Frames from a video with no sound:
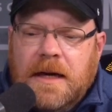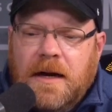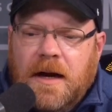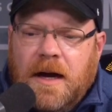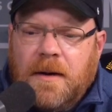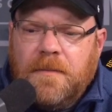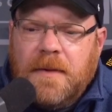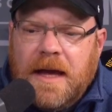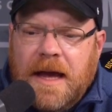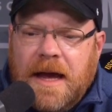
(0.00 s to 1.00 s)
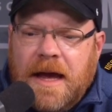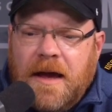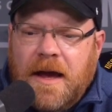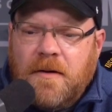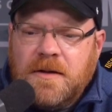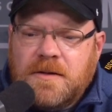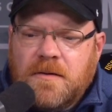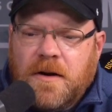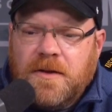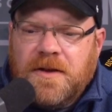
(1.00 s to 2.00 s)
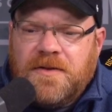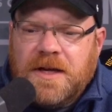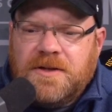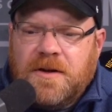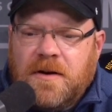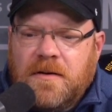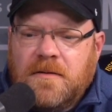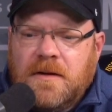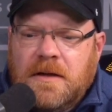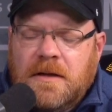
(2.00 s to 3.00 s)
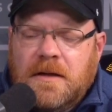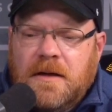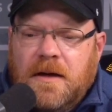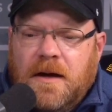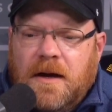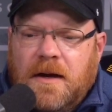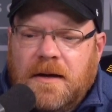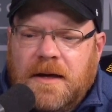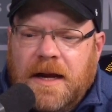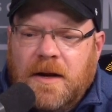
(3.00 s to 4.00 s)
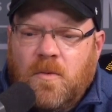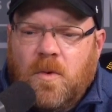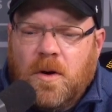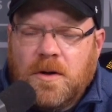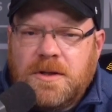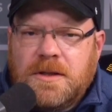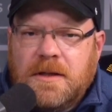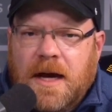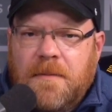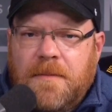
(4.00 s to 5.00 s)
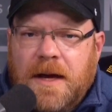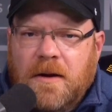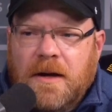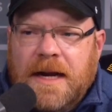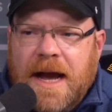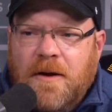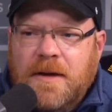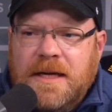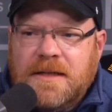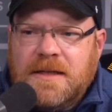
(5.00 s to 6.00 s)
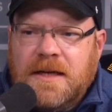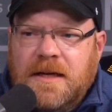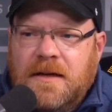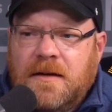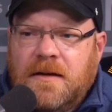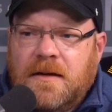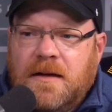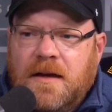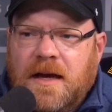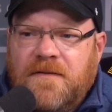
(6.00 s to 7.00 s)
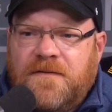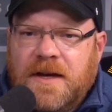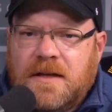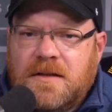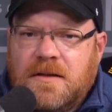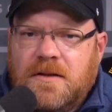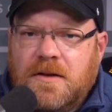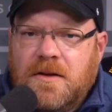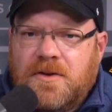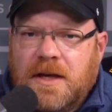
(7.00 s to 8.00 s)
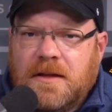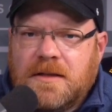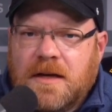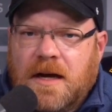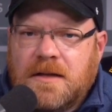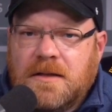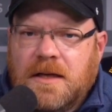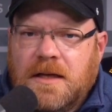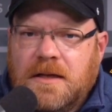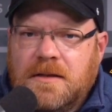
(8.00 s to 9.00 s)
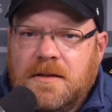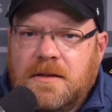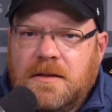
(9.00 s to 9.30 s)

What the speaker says: How concerned are you that things are getting worse, not better? And how easy a fix do you think this honestly is?